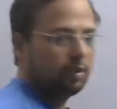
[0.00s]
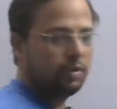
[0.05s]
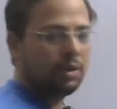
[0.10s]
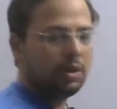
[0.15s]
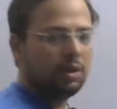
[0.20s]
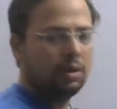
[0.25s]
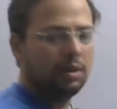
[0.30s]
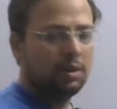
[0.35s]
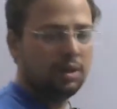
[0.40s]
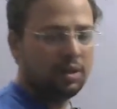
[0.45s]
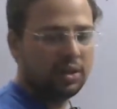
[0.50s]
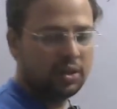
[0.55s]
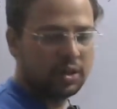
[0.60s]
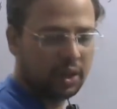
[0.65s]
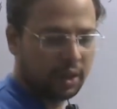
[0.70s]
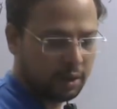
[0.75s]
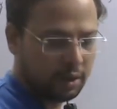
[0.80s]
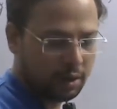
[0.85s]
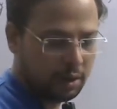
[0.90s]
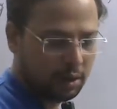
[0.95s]
a
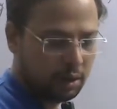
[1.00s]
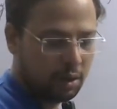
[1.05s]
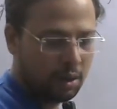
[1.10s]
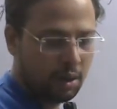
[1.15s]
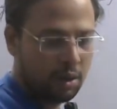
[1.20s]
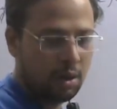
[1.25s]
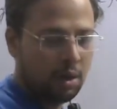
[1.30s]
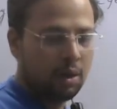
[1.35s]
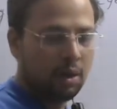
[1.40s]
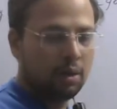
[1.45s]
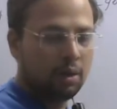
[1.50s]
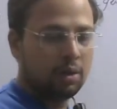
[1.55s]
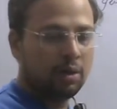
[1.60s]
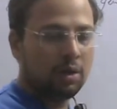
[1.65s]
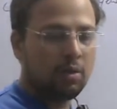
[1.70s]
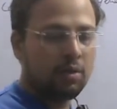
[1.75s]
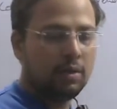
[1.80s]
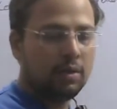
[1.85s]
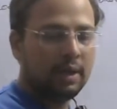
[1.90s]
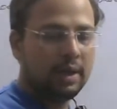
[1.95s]
check.
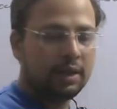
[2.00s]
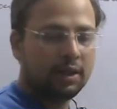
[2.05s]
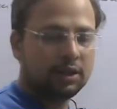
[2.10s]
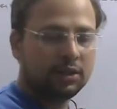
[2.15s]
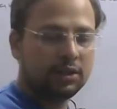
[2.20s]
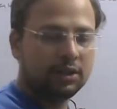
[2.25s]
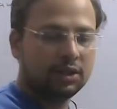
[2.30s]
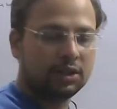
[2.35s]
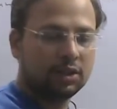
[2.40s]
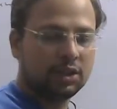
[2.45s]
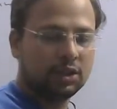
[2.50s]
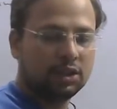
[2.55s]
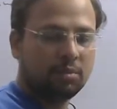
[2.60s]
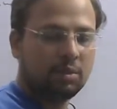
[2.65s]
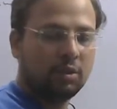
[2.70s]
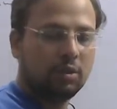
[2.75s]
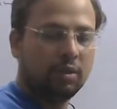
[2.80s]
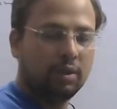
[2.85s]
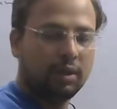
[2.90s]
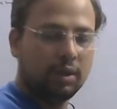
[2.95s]
Now let us discuss
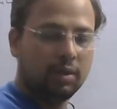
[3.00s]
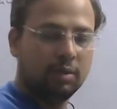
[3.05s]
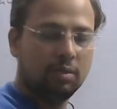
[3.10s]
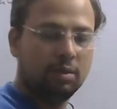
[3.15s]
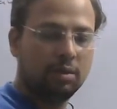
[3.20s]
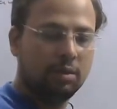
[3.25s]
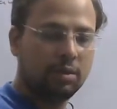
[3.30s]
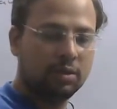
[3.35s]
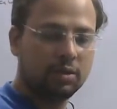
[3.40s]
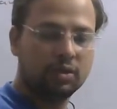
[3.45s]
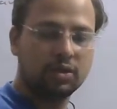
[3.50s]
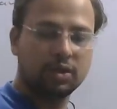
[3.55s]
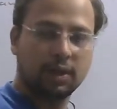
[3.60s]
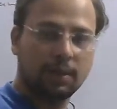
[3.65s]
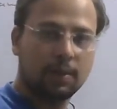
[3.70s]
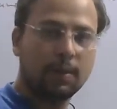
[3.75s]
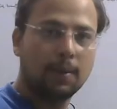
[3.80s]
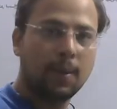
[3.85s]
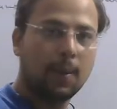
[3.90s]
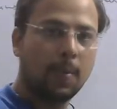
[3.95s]
about the check.
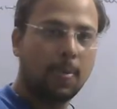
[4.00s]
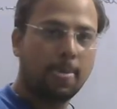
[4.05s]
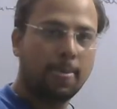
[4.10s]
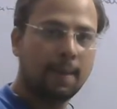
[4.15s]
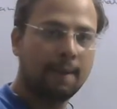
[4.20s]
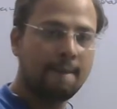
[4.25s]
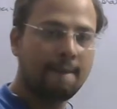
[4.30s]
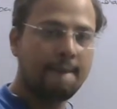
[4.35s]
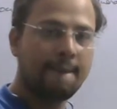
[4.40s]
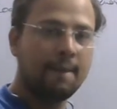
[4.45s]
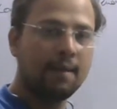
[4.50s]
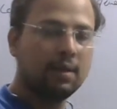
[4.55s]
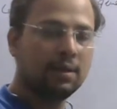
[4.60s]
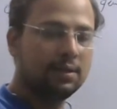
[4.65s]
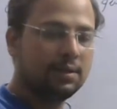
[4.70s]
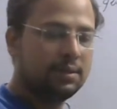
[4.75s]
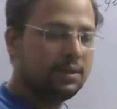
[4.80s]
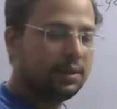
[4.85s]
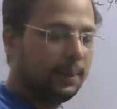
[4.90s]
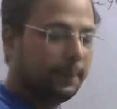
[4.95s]

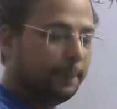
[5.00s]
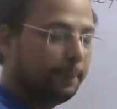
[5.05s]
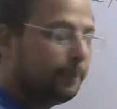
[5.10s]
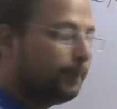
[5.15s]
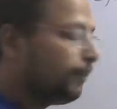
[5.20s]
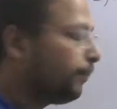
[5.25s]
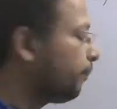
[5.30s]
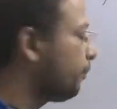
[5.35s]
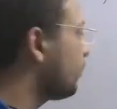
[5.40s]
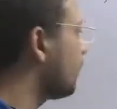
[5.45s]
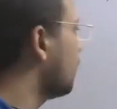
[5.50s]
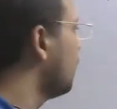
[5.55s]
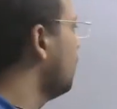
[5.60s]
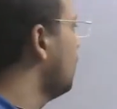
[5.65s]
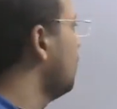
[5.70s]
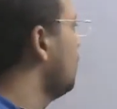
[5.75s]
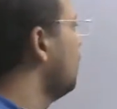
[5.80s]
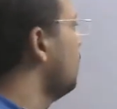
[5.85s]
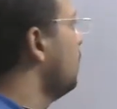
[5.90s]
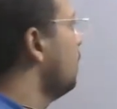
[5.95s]
See,
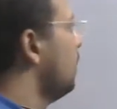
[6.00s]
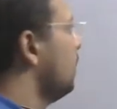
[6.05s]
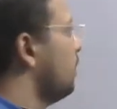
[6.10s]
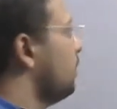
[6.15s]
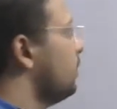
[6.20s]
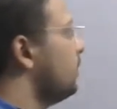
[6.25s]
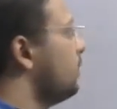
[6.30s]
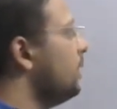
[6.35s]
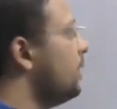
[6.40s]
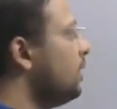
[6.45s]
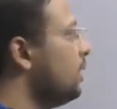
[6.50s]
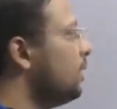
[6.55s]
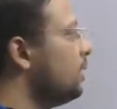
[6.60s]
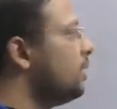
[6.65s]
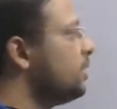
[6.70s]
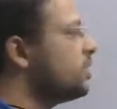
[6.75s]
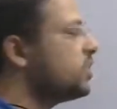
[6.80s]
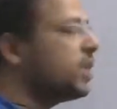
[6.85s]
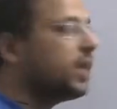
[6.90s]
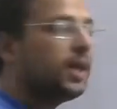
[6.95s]
the
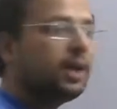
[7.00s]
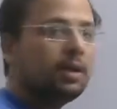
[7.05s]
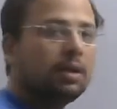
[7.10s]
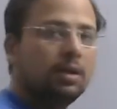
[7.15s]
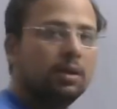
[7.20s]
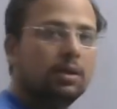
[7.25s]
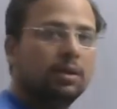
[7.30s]
check